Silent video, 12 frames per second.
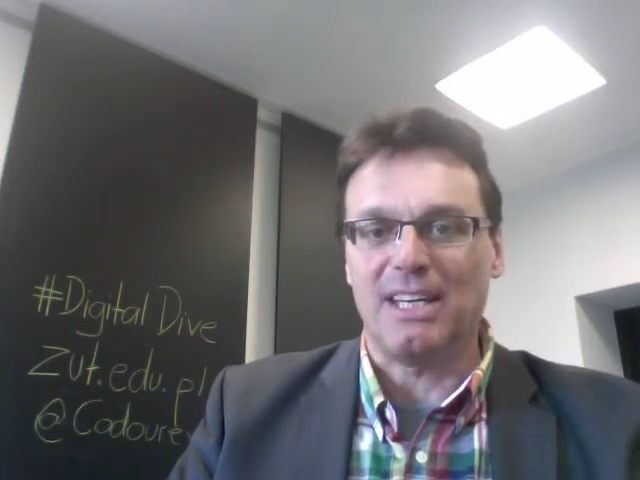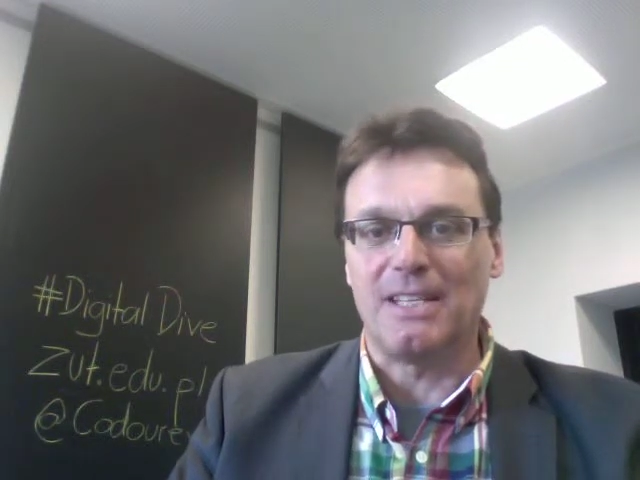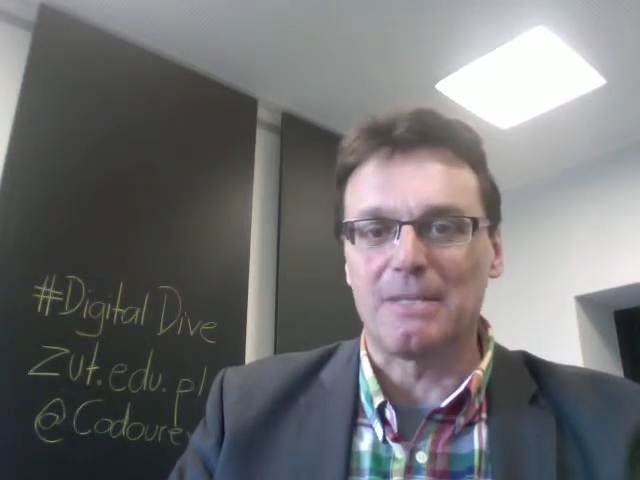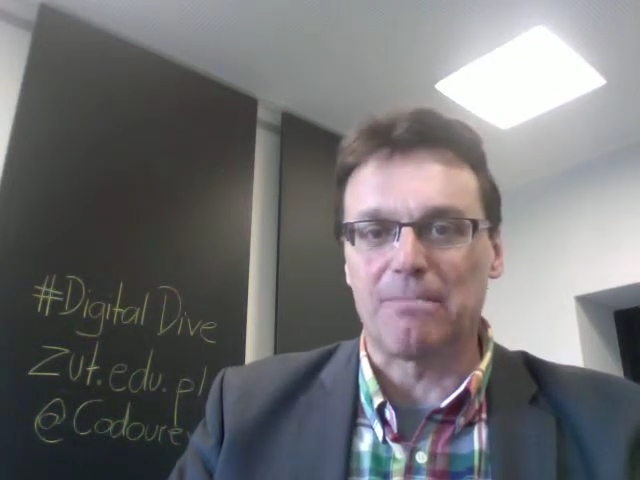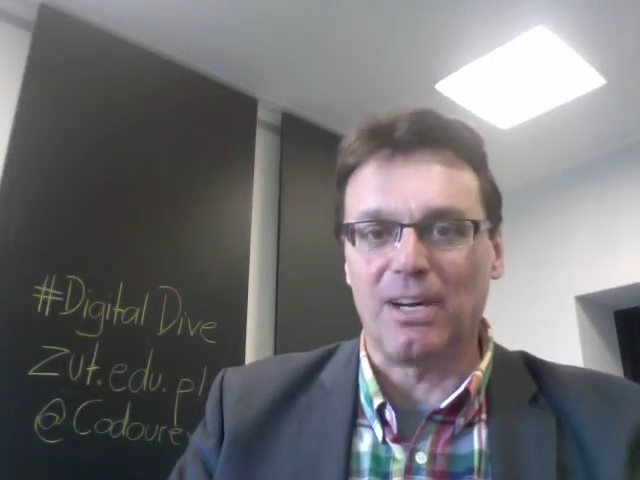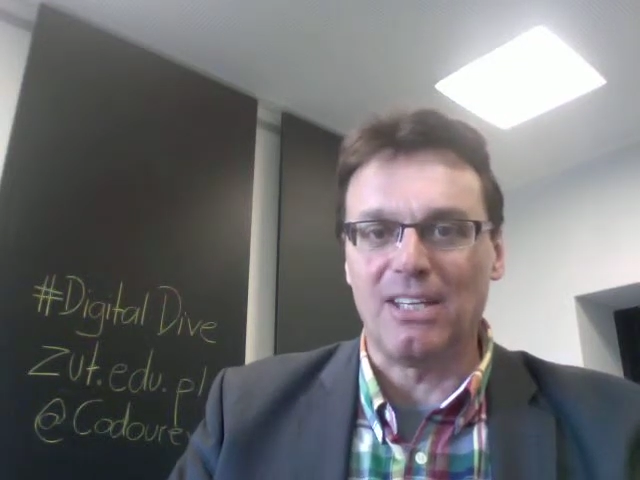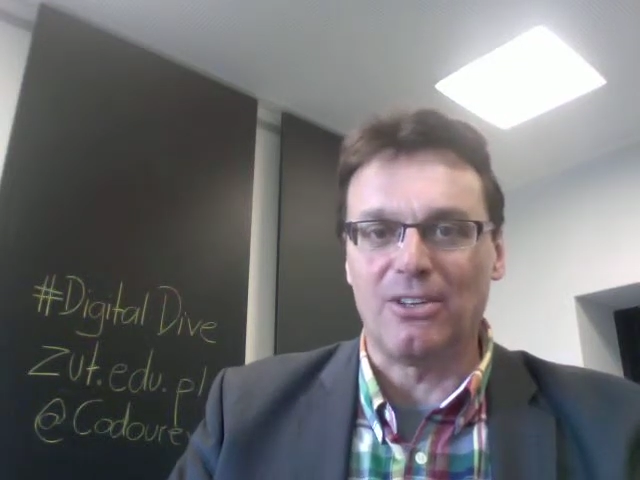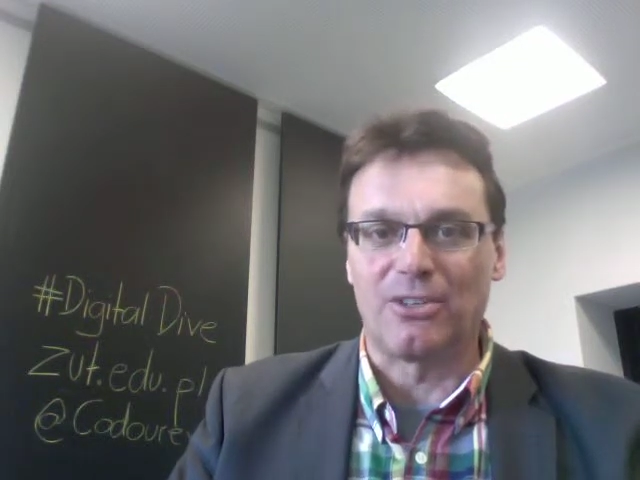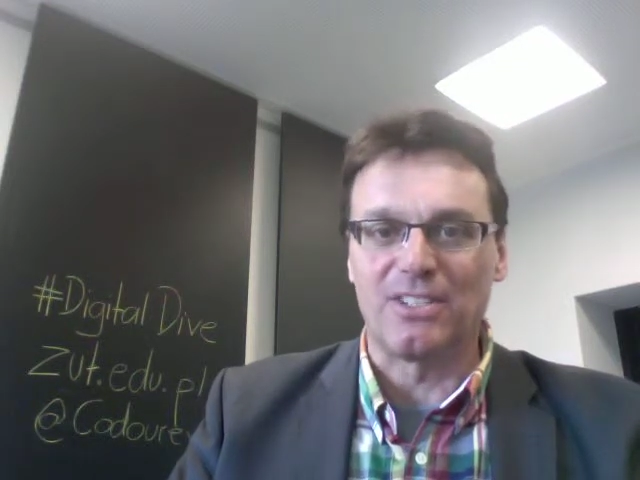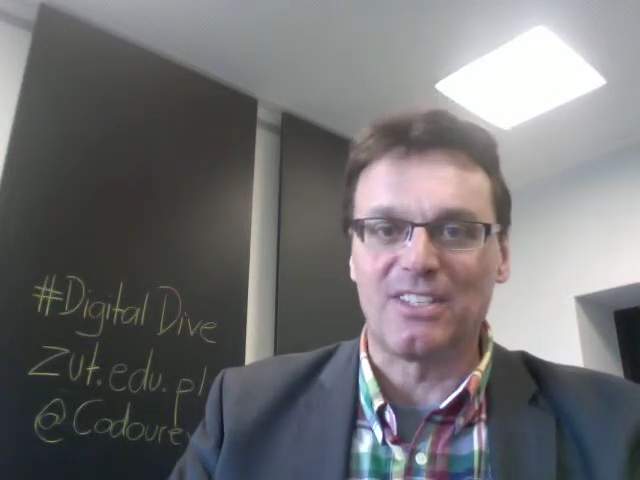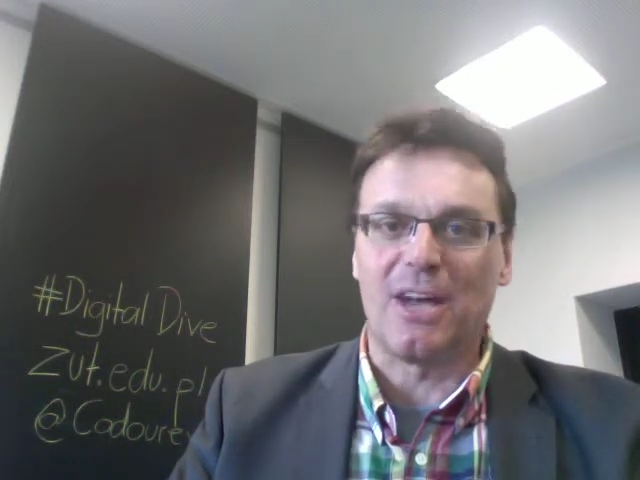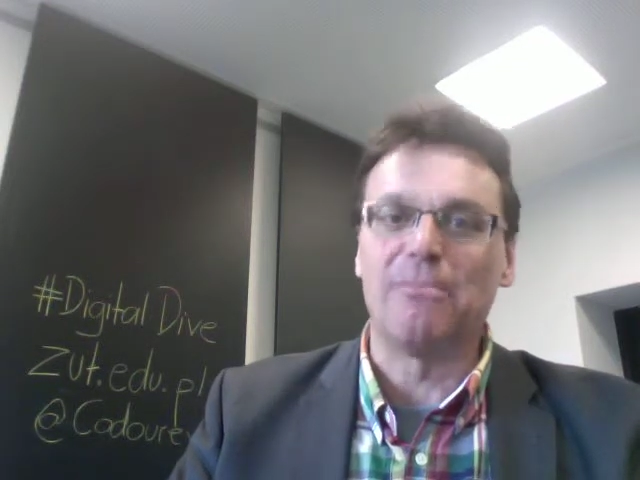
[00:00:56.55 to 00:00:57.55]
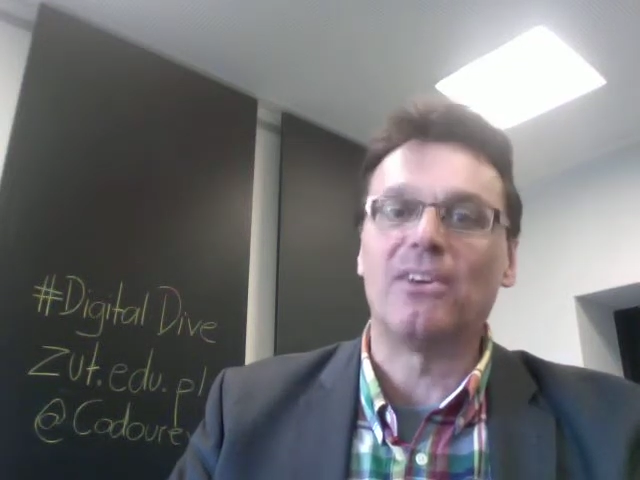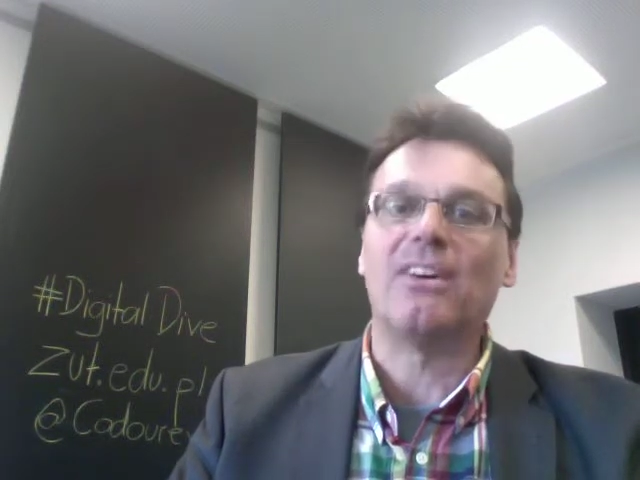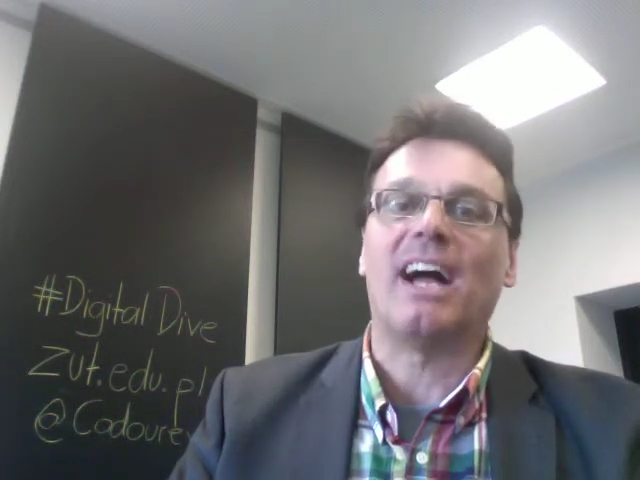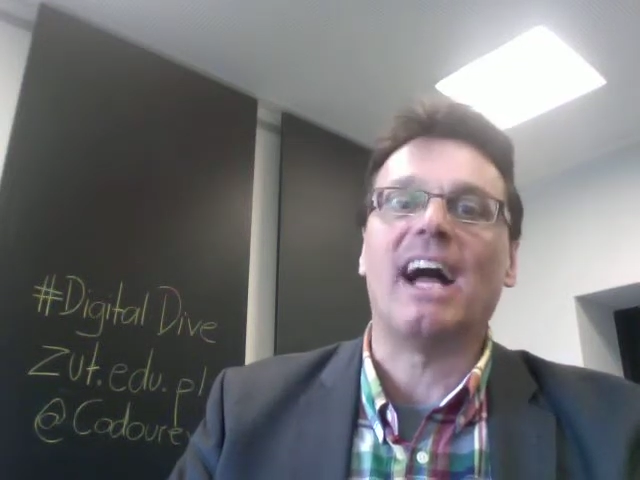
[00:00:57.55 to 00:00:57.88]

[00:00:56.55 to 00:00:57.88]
in spring or summer.